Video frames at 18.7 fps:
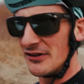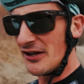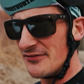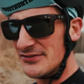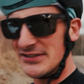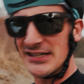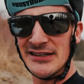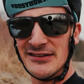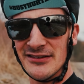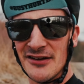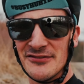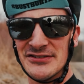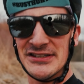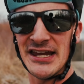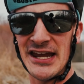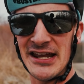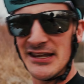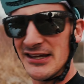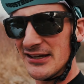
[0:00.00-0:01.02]
loves it and loves to
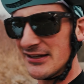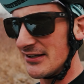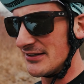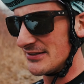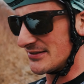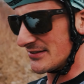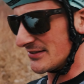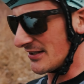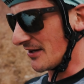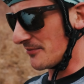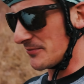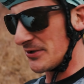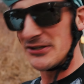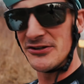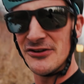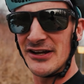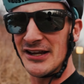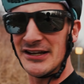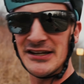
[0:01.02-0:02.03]
hate it because, I mean,
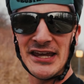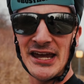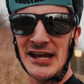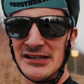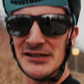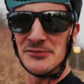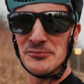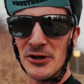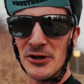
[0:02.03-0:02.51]
you're getting caked in